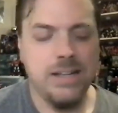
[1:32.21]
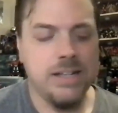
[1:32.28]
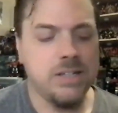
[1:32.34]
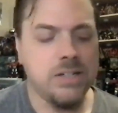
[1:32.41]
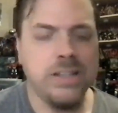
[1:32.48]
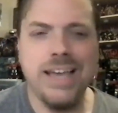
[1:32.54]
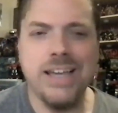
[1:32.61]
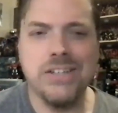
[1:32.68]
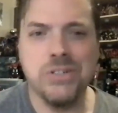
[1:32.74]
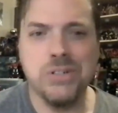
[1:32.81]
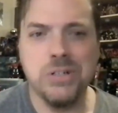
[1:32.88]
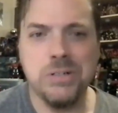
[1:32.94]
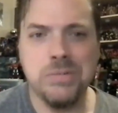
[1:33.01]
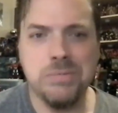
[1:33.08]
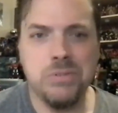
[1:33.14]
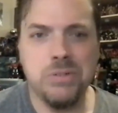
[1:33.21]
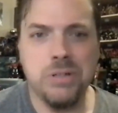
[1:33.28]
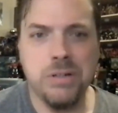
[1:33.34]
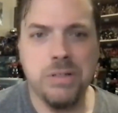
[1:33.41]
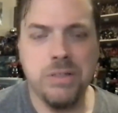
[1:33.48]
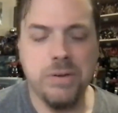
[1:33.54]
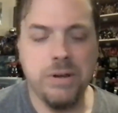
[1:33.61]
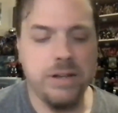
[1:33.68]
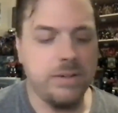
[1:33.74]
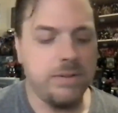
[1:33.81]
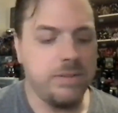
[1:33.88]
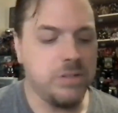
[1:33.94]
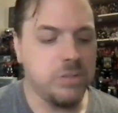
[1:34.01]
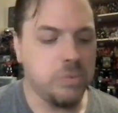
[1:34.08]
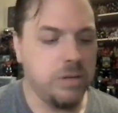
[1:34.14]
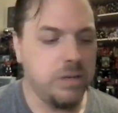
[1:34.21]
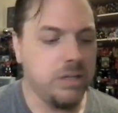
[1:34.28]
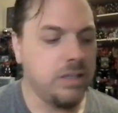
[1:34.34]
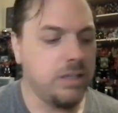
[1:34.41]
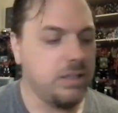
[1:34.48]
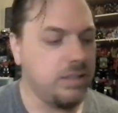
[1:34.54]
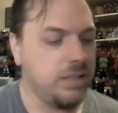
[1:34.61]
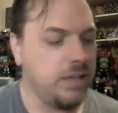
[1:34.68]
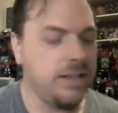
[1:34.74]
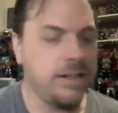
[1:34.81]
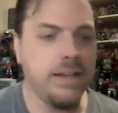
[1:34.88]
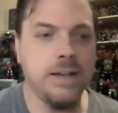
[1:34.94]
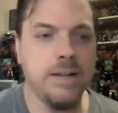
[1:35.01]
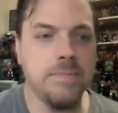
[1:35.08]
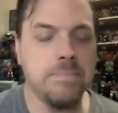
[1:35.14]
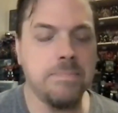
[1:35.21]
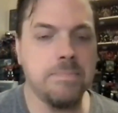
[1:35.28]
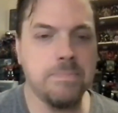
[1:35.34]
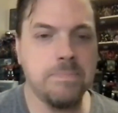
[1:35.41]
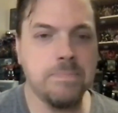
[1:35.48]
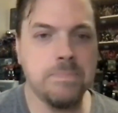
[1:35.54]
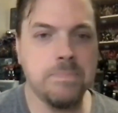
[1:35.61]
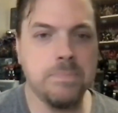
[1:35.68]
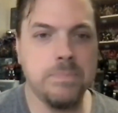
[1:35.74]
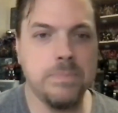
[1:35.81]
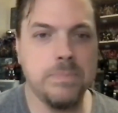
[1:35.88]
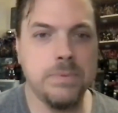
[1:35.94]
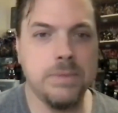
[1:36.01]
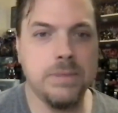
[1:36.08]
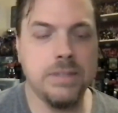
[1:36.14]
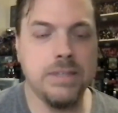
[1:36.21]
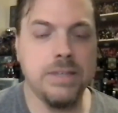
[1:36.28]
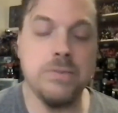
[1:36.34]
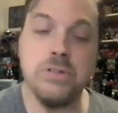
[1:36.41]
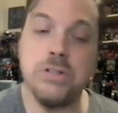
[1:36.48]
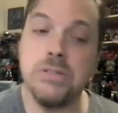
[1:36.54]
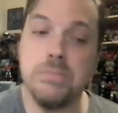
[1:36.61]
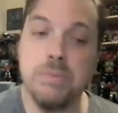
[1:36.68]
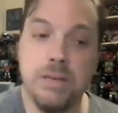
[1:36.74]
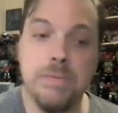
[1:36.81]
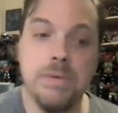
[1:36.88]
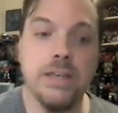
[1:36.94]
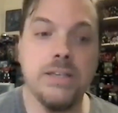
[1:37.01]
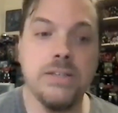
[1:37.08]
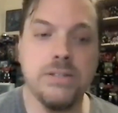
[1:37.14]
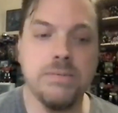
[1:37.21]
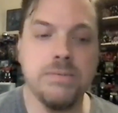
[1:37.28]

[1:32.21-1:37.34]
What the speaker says: It's a little extra I'm going to throw out there this week. And it was just me because it